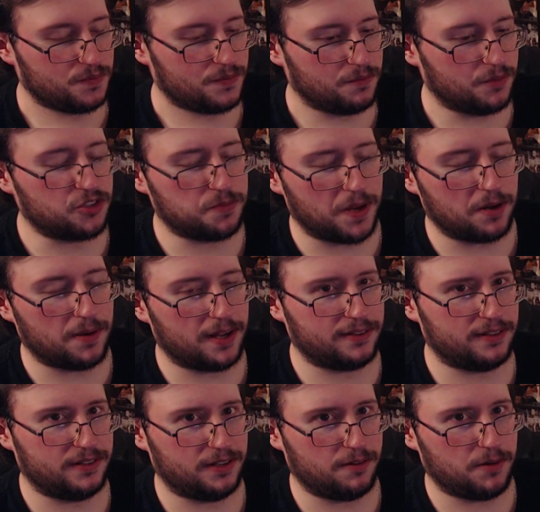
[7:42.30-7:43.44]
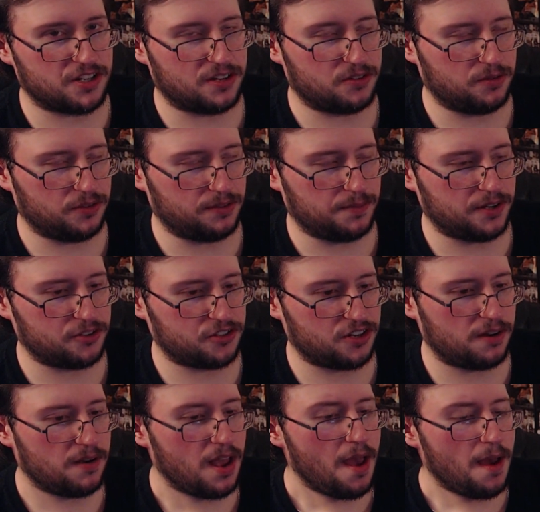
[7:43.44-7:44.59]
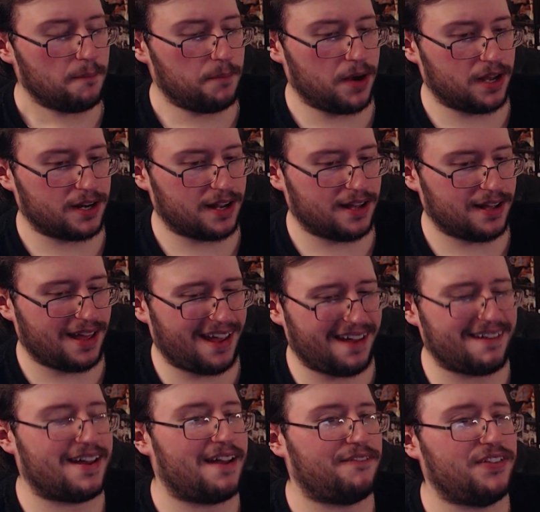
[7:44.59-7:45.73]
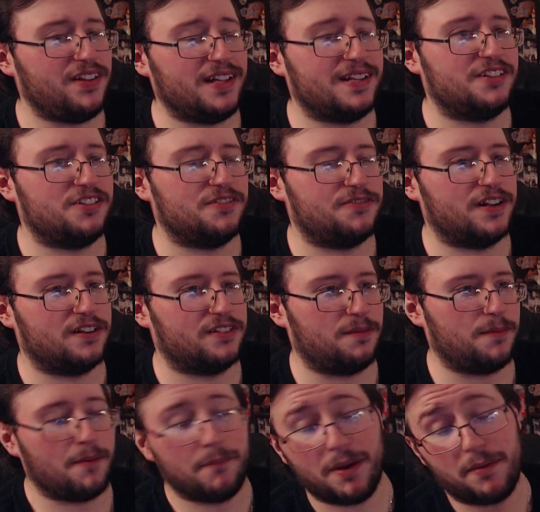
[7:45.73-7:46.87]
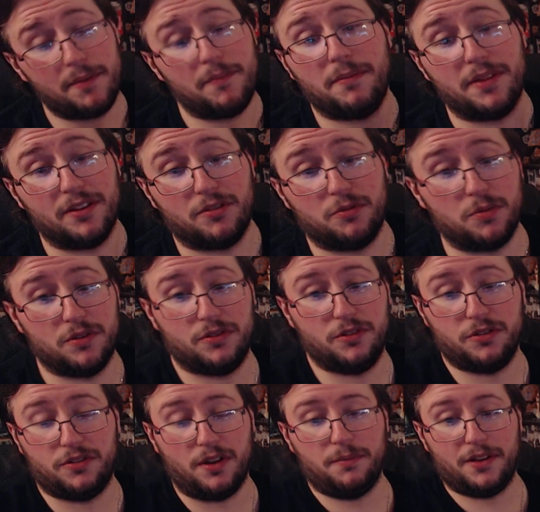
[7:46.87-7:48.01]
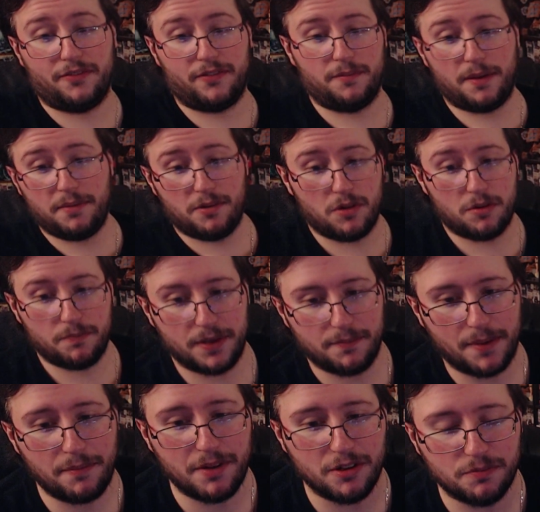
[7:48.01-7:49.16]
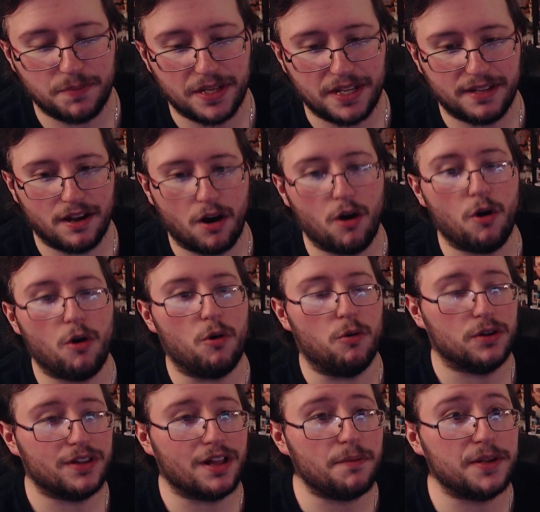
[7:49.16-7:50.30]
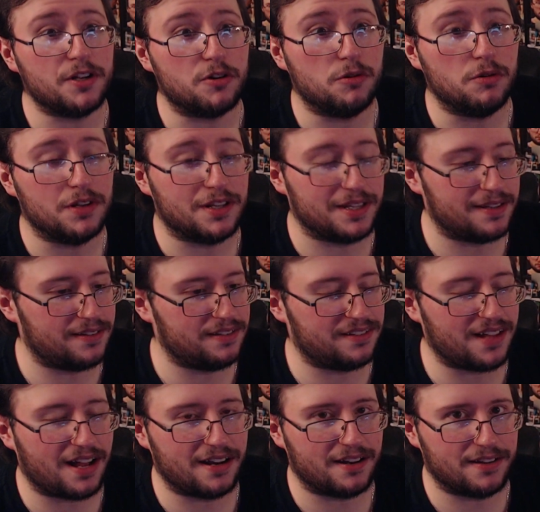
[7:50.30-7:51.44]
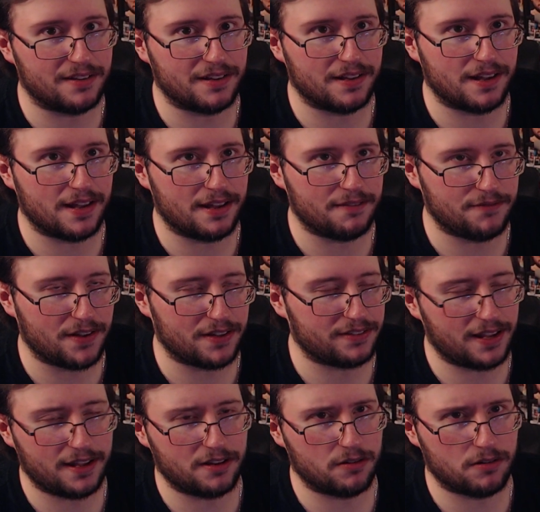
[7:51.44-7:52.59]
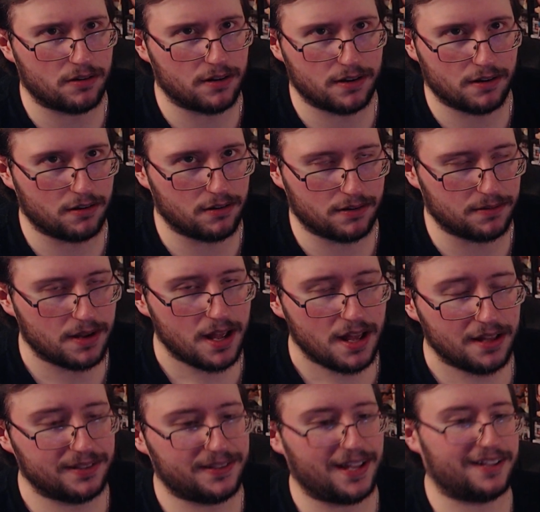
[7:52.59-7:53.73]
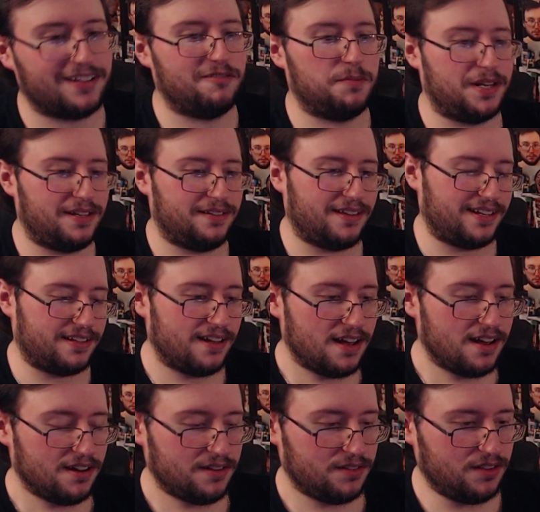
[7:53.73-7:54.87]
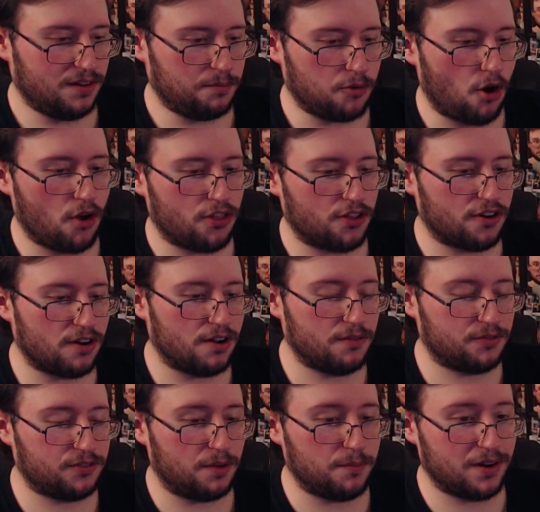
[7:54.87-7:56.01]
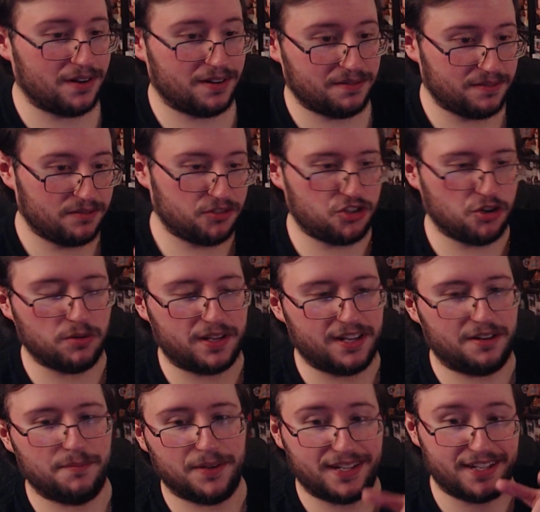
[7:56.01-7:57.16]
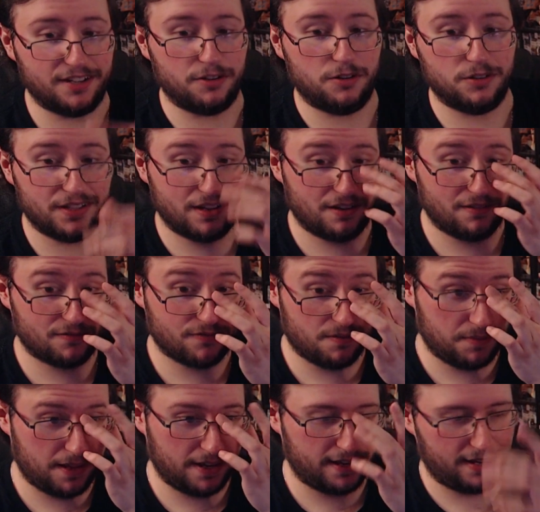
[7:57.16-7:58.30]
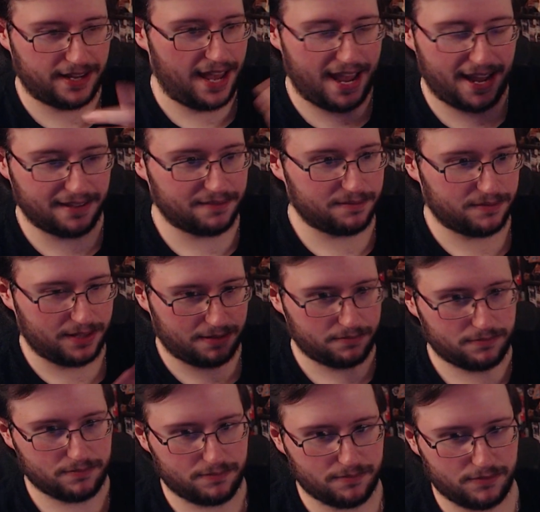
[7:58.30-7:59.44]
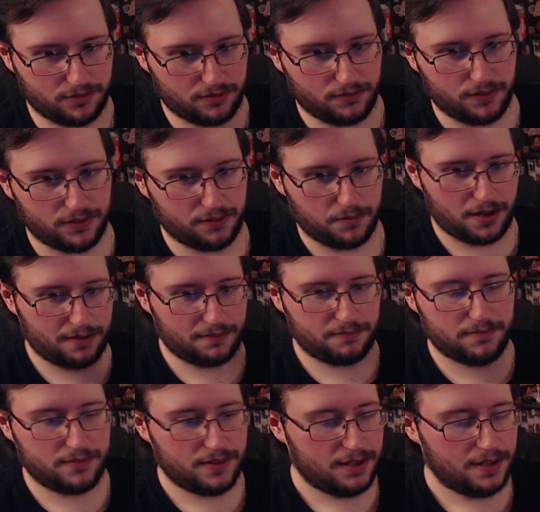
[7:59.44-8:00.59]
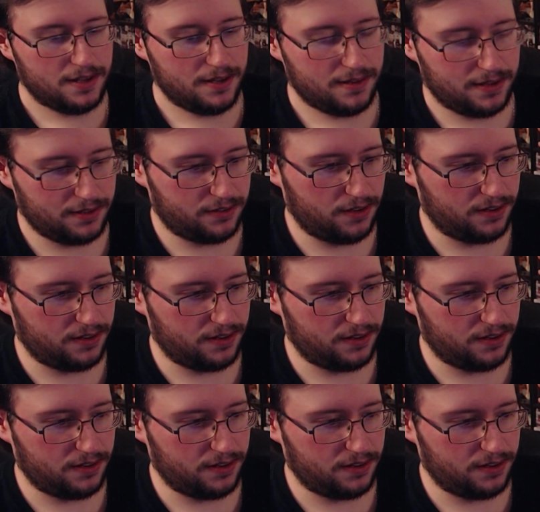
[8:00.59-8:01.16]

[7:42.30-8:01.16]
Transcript: Which, by the way, I still need to watch that Twisted Metal show. But uh, I, I, feel like they should figure something out. Maybe maybe this will do something different. Maybe he won't be. Maybe he'll be. Oh, that'd be cool. He, he's not an investigator or, or detective, but he's like the brother of someone Joel Kinnaman killed from like a gang that was the reason why his son